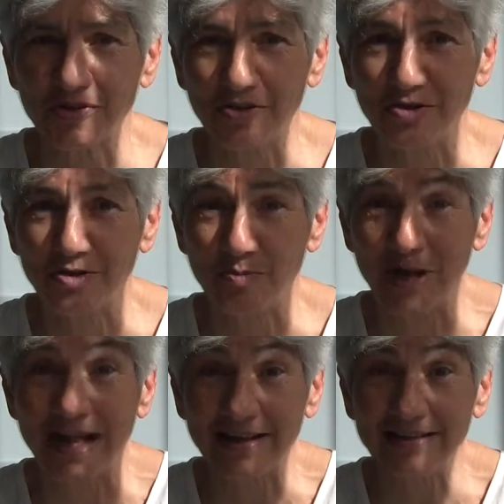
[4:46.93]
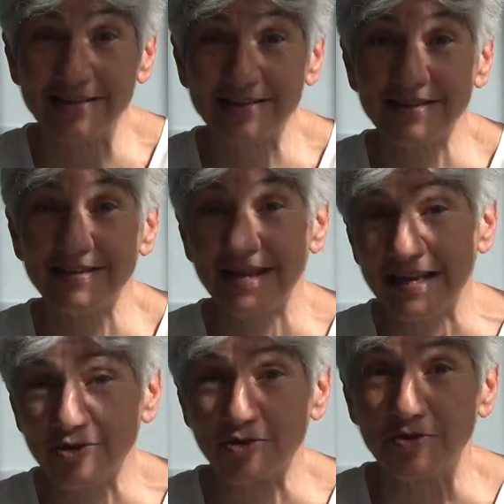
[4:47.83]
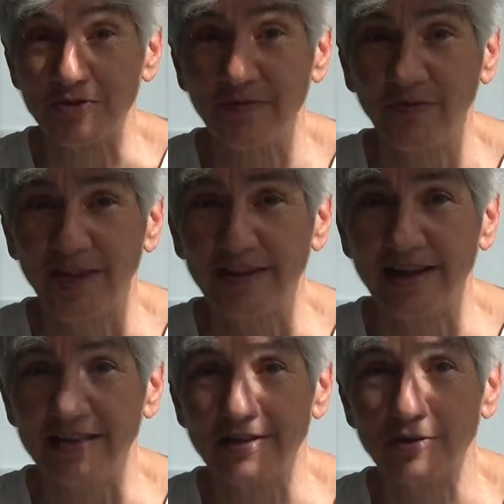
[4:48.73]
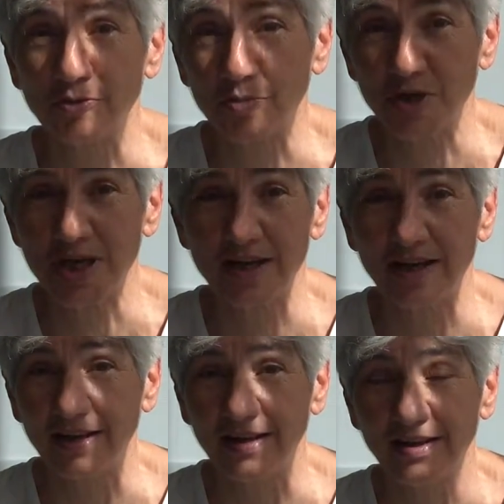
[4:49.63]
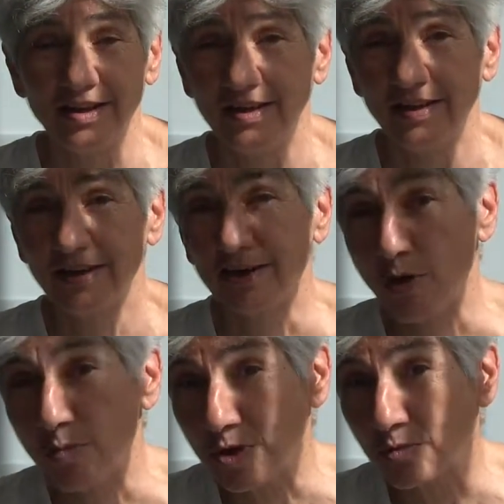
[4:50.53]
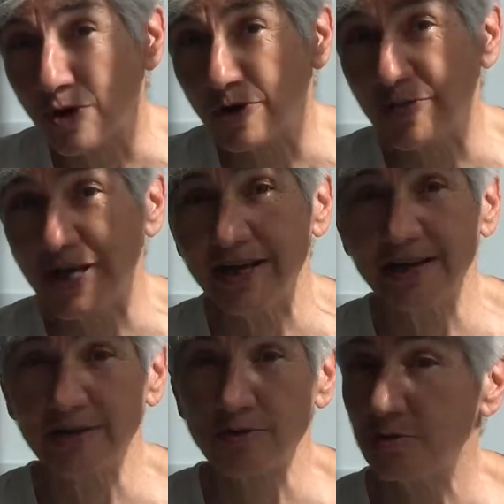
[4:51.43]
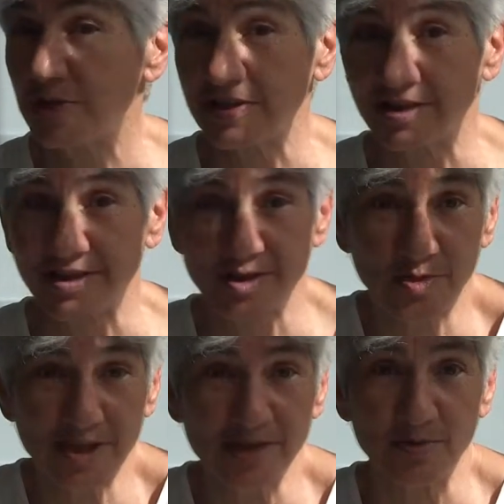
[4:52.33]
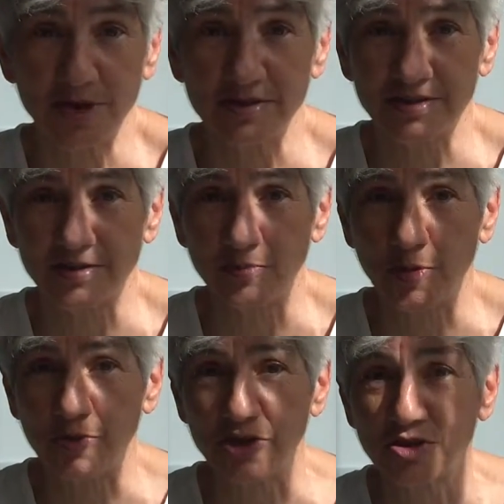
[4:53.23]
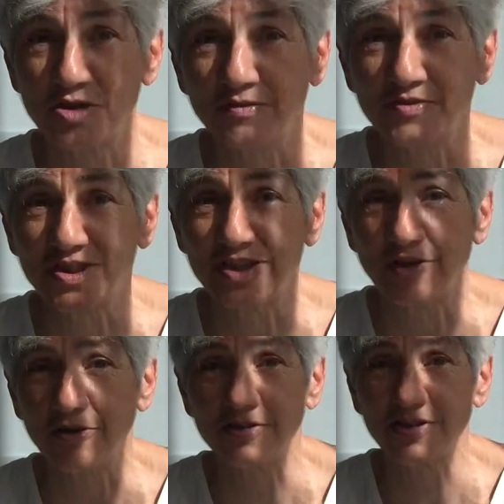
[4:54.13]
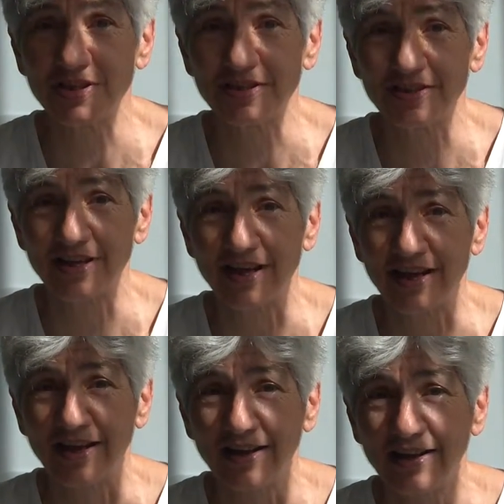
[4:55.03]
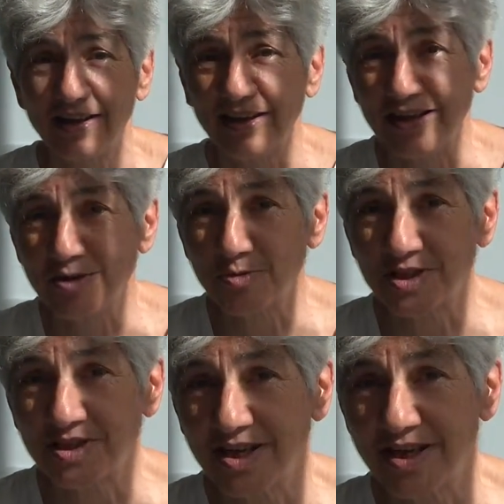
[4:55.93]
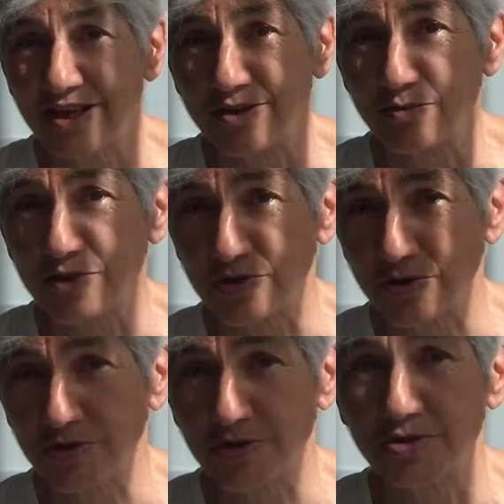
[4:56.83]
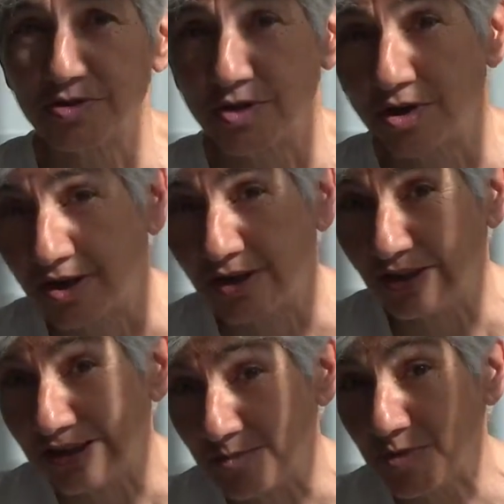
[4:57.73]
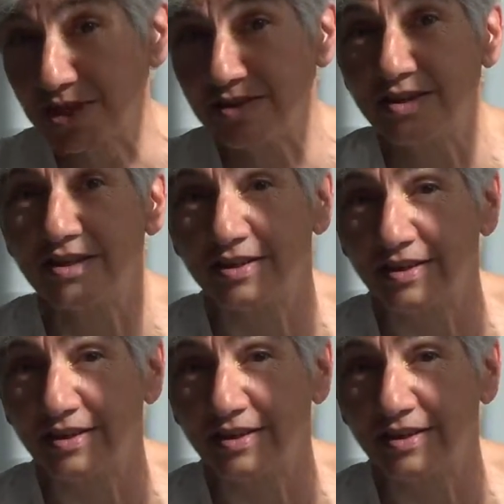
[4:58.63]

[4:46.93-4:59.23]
So the planet is in danger, and then it could be uh, global warming, it could be sustainability, because the population of the Earth is uh, increasing and the resources are limited